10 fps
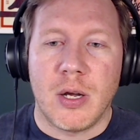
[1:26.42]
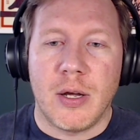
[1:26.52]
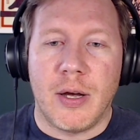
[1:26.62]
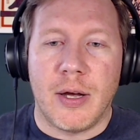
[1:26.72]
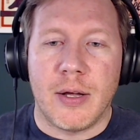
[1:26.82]

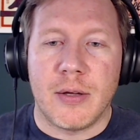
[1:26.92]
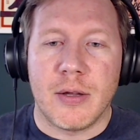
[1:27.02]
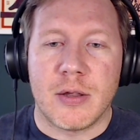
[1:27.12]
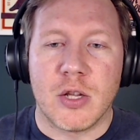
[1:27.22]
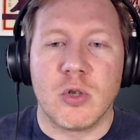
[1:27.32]

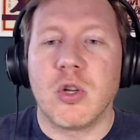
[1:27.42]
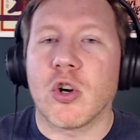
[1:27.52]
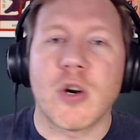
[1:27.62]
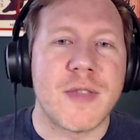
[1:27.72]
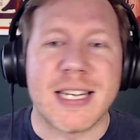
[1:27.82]
the
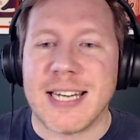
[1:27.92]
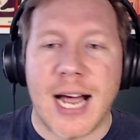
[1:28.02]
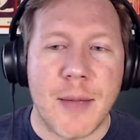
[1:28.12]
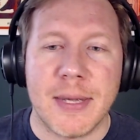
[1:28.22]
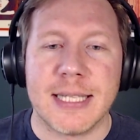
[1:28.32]
lure of the
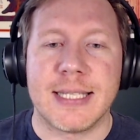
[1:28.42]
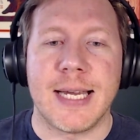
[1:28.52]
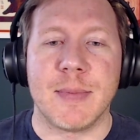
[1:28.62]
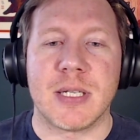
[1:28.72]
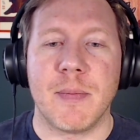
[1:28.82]
diamond
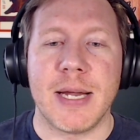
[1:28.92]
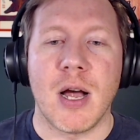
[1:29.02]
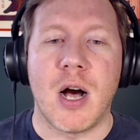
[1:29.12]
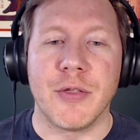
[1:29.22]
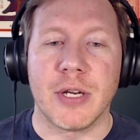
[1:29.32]
seems to be
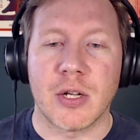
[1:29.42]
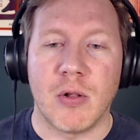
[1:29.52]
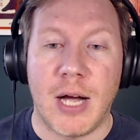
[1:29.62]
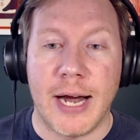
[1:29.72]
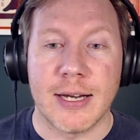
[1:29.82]
on the
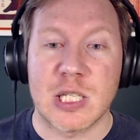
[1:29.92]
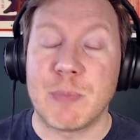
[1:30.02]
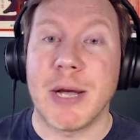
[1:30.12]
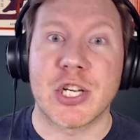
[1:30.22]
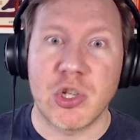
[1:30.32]
decline,
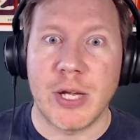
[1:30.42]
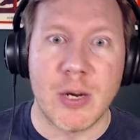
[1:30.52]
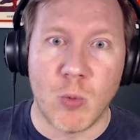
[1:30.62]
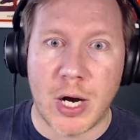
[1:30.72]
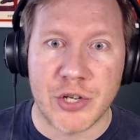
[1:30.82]
especially in
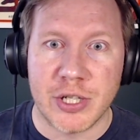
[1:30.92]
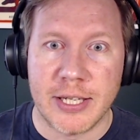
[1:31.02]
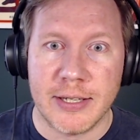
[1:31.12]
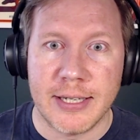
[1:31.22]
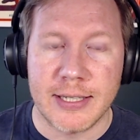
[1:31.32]

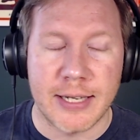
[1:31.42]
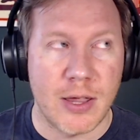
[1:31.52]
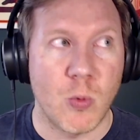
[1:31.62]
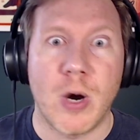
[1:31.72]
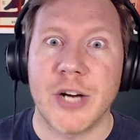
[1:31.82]
Washington, D.C. The
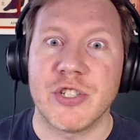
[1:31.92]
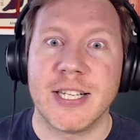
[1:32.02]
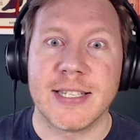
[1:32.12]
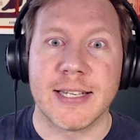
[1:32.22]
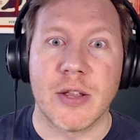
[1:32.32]
Washington
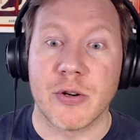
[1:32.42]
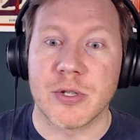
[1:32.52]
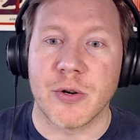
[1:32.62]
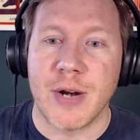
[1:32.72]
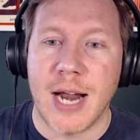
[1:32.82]
Senators
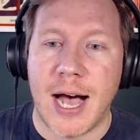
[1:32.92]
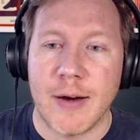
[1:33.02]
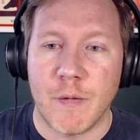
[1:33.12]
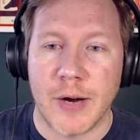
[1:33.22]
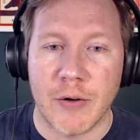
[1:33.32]
are not
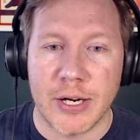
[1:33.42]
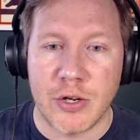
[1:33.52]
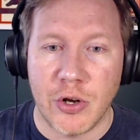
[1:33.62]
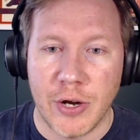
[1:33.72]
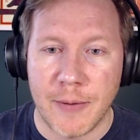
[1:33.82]
very
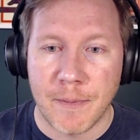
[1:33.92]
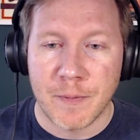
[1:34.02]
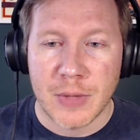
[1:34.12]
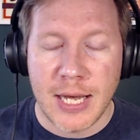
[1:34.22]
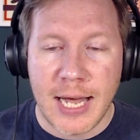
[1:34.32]
good.
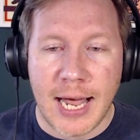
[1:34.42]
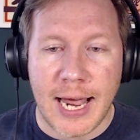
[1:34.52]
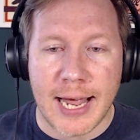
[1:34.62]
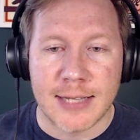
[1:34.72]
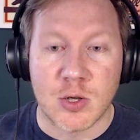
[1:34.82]

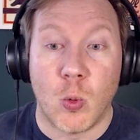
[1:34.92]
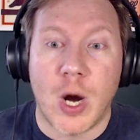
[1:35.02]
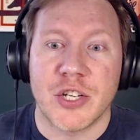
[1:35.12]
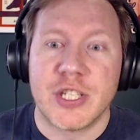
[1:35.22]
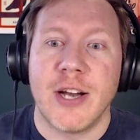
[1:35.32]
And so
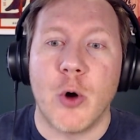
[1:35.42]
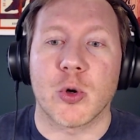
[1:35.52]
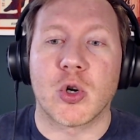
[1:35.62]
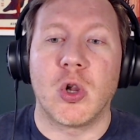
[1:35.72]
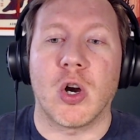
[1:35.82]
Washington owner
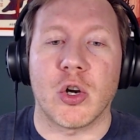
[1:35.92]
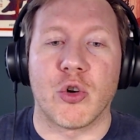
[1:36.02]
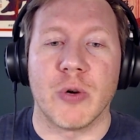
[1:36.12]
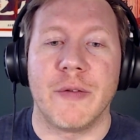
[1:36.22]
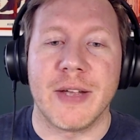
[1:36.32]
Clark
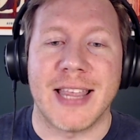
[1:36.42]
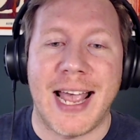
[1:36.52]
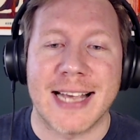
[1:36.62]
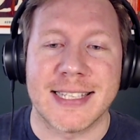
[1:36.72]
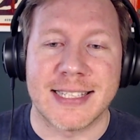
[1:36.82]
Griffith
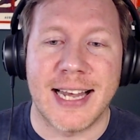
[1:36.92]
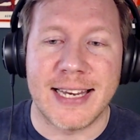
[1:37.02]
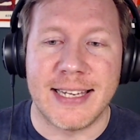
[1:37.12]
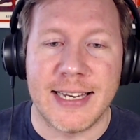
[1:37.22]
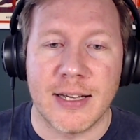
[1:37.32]
has this
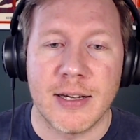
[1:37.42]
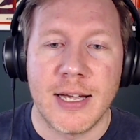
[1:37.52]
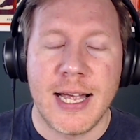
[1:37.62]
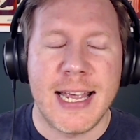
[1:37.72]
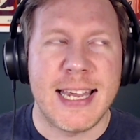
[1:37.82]
idea.
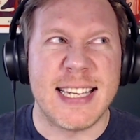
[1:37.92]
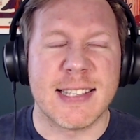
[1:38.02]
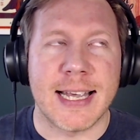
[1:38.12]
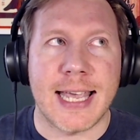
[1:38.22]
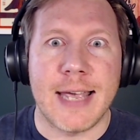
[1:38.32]
He's
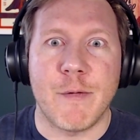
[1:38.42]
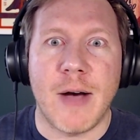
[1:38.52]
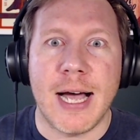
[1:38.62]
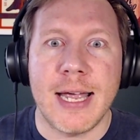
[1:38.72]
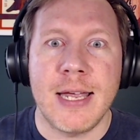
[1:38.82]
like, if
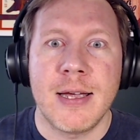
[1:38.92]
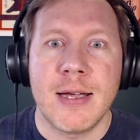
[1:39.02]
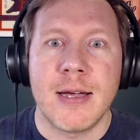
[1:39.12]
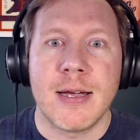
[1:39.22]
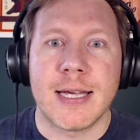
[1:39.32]
I
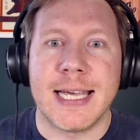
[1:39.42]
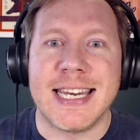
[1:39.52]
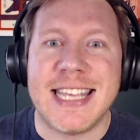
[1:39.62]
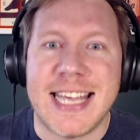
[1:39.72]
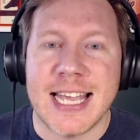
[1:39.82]

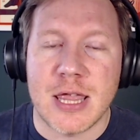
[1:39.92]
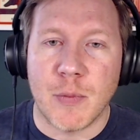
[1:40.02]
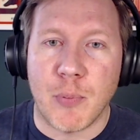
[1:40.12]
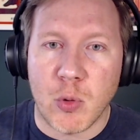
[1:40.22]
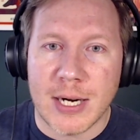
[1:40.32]
can get the
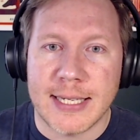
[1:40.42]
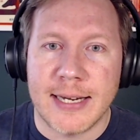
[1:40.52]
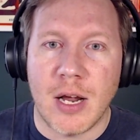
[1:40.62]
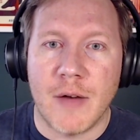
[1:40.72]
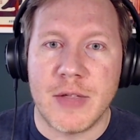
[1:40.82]

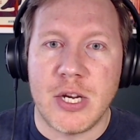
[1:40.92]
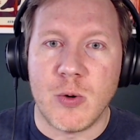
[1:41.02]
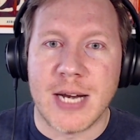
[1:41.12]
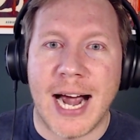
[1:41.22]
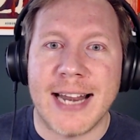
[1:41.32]
president of the
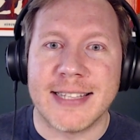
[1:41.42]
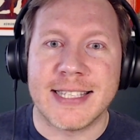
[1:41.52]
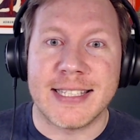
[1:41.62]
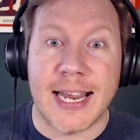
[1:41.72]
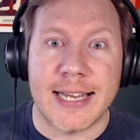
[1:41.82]
United
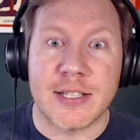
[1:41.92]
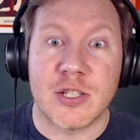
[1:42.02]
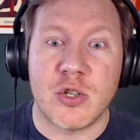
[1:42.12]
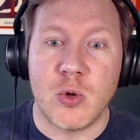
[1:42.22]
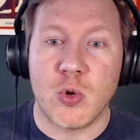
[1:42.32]
States
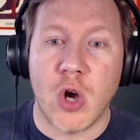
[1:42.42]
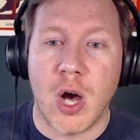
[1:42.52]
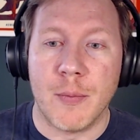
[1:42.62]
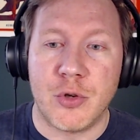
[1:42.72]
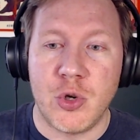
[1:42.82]
to
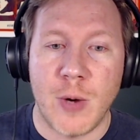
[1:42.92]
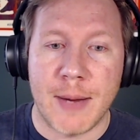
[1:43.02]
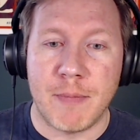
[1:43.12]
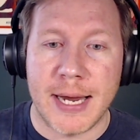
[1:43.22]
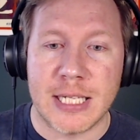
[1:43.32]
come to a
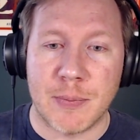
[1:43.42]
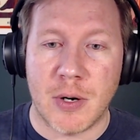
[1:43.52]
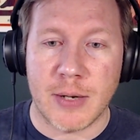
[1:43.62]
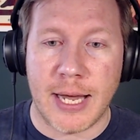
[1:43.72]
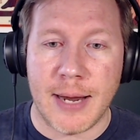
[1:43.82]
baseball
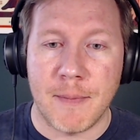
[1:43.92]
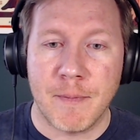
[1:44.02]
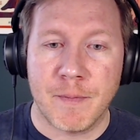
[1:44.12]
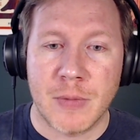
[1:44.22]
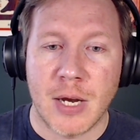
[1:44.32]
game,
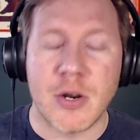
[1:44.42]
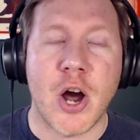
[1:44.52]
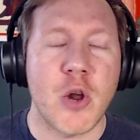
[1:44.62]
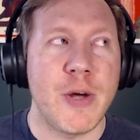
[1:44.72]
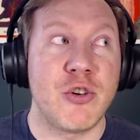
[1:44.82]
not
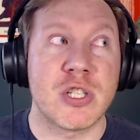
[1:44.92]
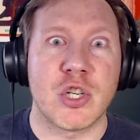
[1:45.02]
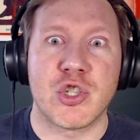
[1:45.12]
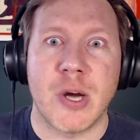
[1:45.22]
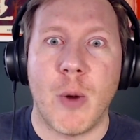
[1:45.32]
only just to
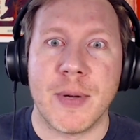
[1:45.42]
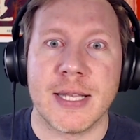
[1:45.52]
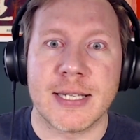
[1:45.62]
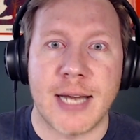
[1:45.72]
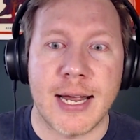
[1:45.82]
show up in the
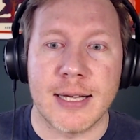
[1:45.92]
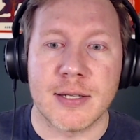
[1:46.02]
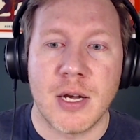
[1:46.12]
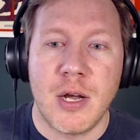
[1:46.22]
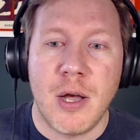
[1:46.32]
stands,
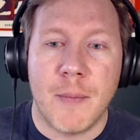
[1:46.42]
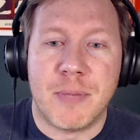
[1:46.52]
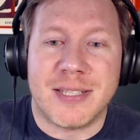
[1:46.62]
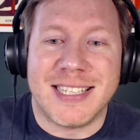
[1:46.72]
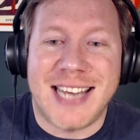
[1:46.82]

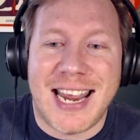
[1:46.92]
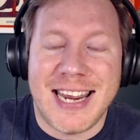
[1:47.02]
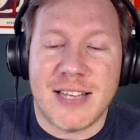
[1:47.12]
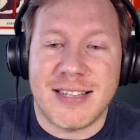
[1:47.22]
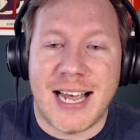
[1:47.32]
but to
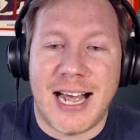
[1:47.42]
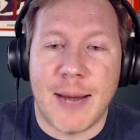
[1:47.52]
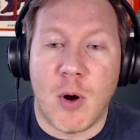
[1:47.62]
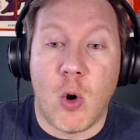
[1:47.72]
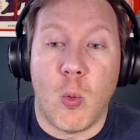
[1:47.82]
take time
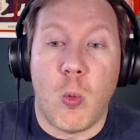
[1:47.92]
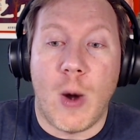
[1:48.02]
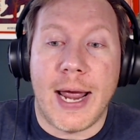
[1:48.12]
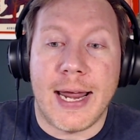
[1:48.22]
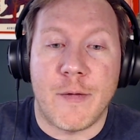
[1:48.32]

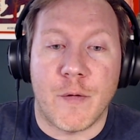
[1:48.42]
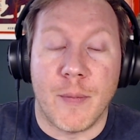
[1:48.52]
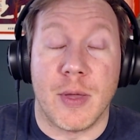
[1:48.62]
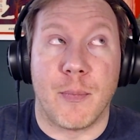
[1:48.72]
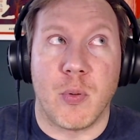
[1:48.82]
away from
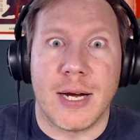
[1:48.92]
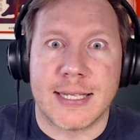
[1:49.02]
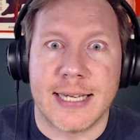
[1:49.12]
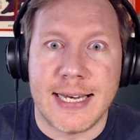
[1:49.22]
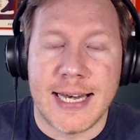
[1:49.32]
the
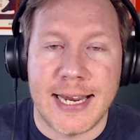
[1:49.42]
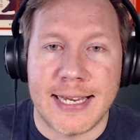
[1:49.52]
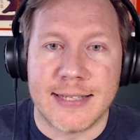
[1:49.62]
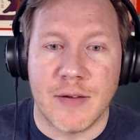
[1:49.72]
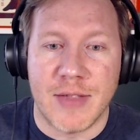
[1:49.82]
pressing
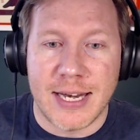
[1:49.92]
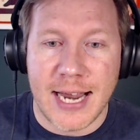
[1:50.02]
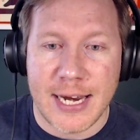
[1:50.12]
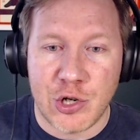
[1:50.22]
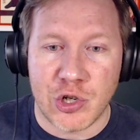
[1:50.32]
needs of the
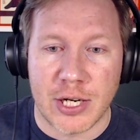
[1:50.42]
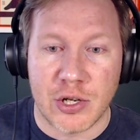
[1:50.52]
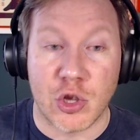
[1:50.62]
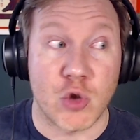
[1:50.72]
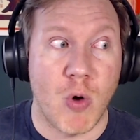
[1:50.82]
nation to
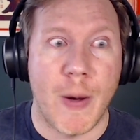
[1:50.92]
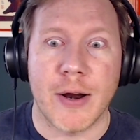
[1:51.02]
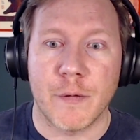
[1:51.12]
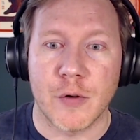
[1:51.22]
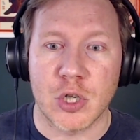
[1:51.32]
throw out a
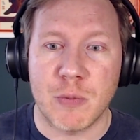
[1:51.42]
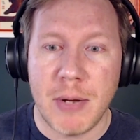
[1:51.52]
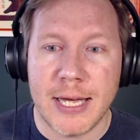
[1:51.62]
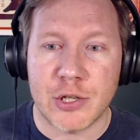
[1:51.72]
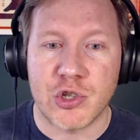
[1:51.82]
first
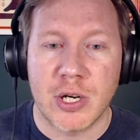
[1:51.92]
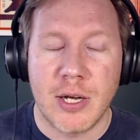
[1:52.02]
pitch,